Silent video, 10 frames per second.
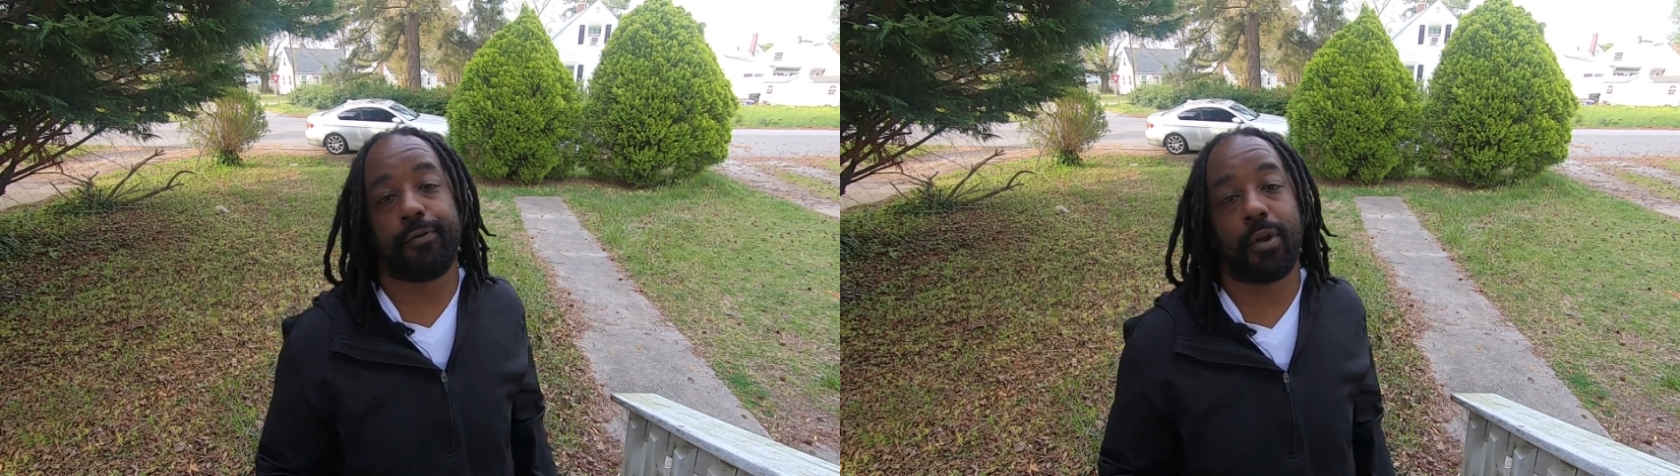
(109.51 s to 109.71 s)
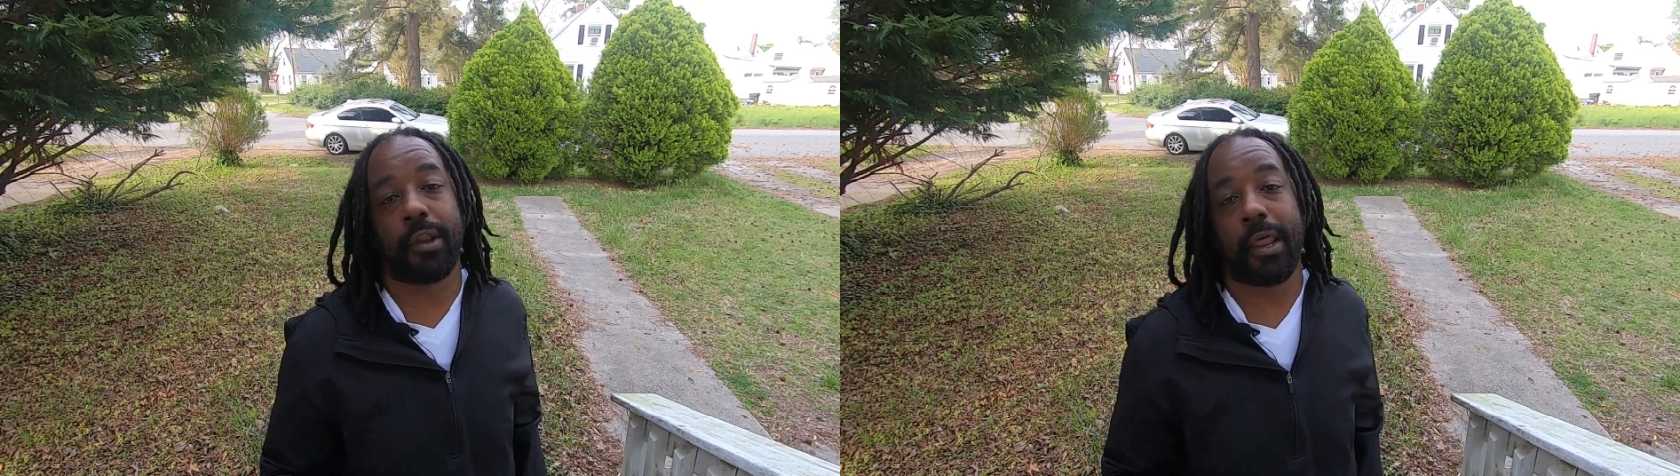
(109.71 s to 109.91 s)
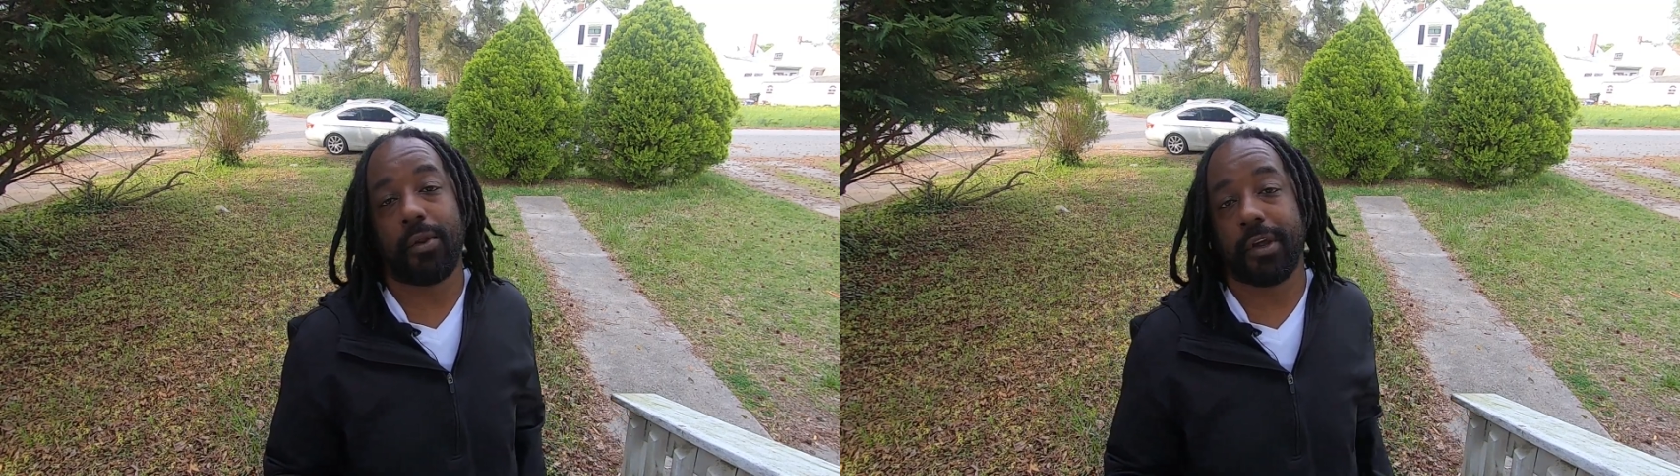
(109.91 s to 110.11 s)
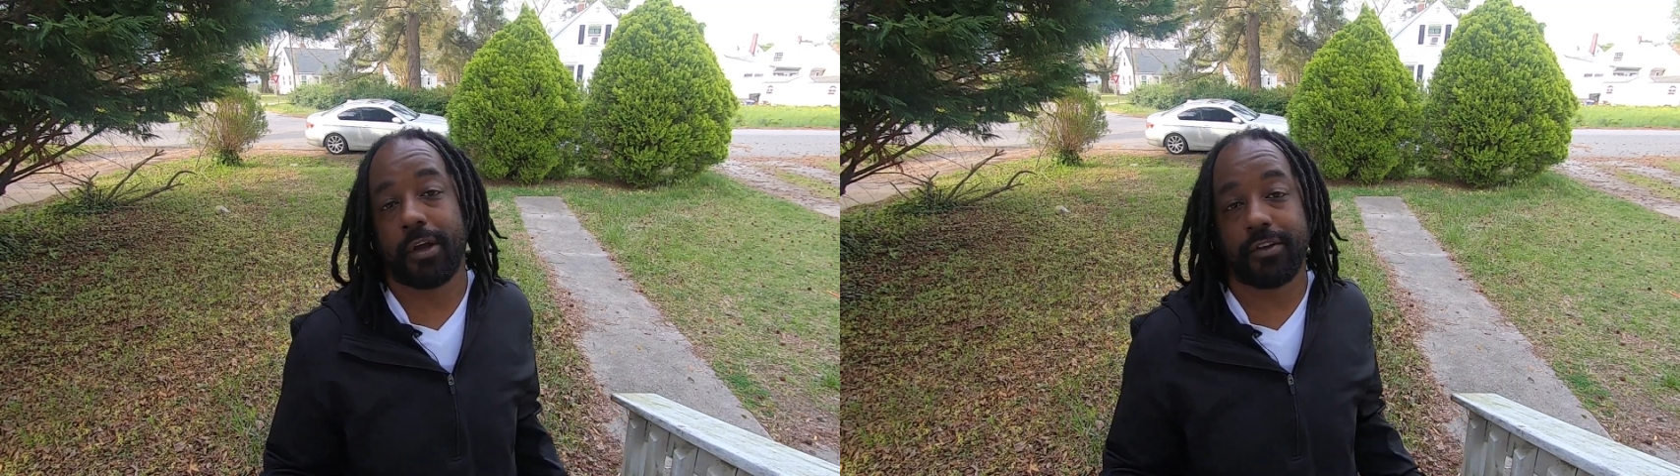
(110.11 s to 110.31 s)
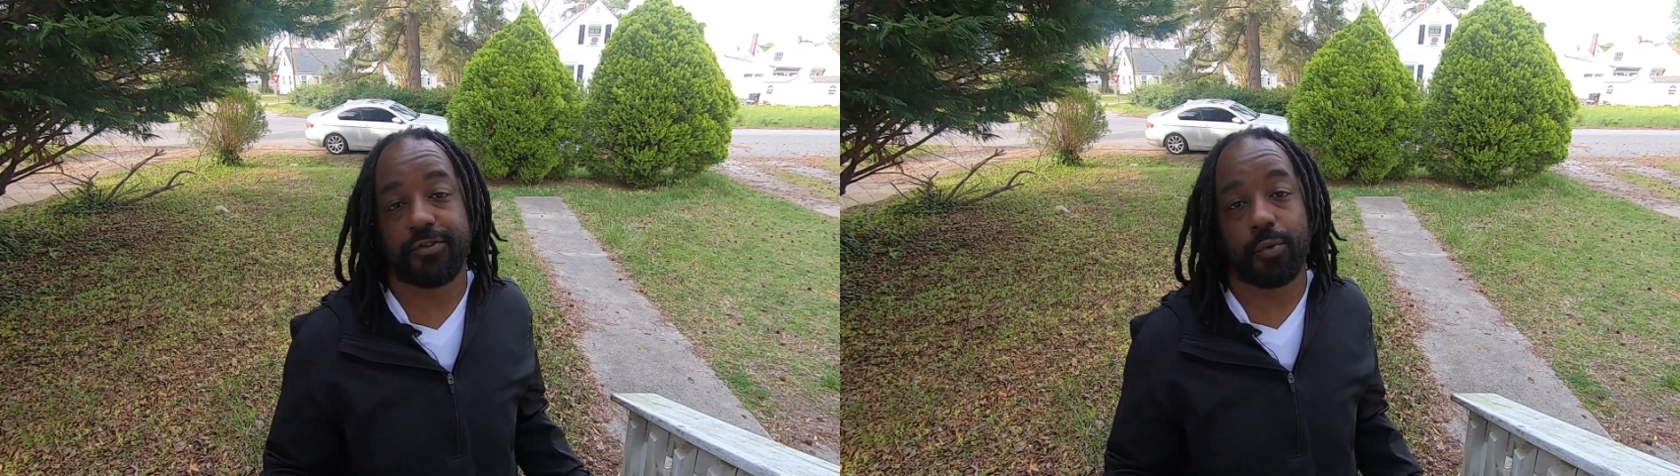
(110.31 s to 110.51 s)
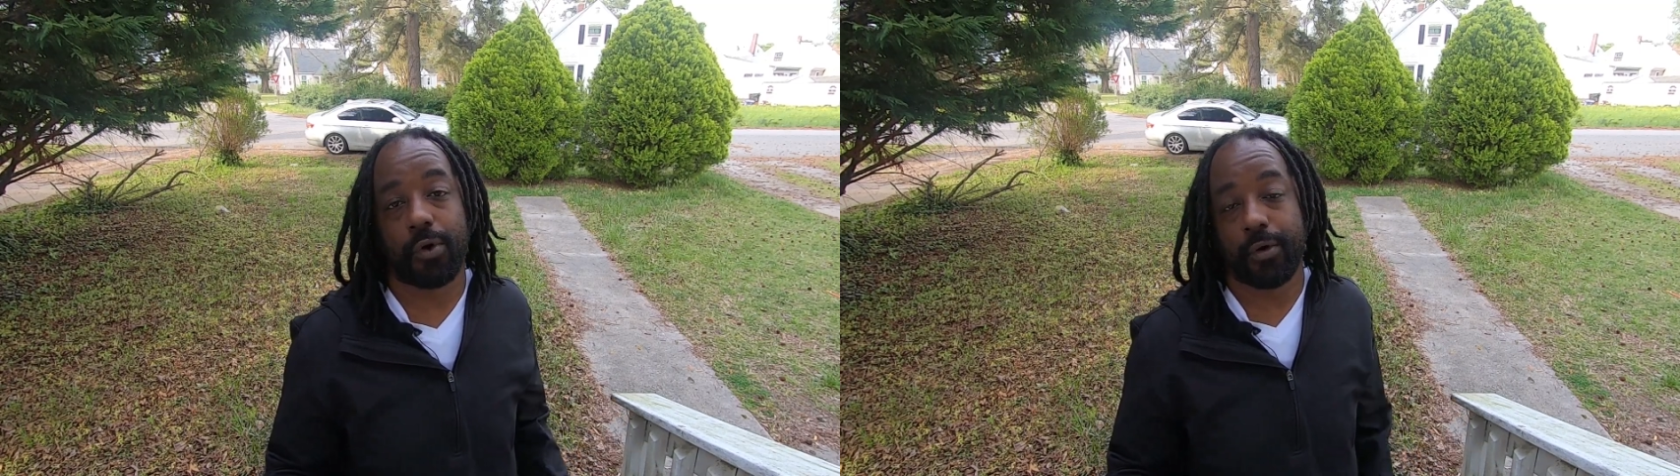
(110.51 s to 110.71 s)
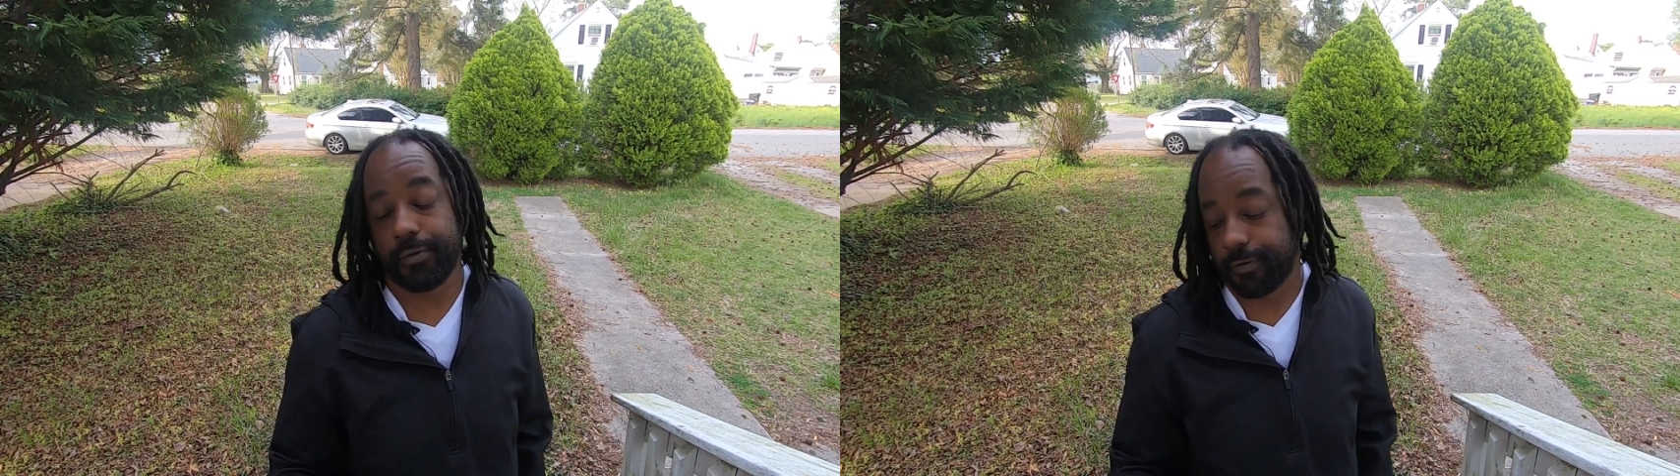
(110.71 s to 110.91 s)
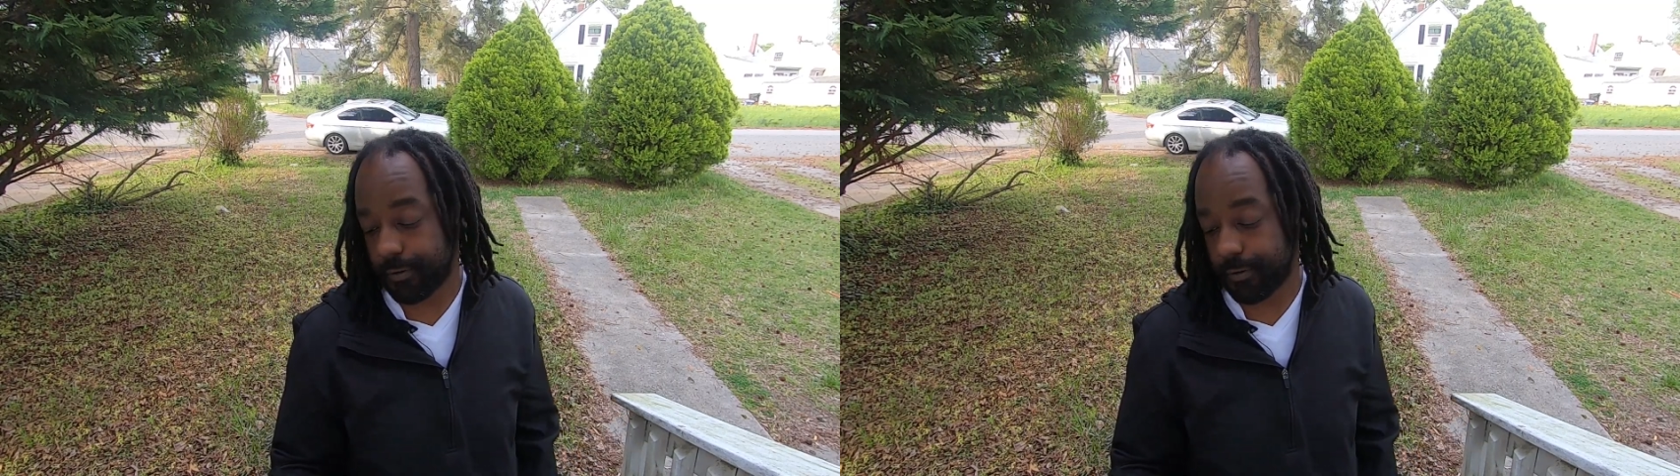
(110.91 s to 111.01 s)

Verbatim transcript: a falling out, they cut you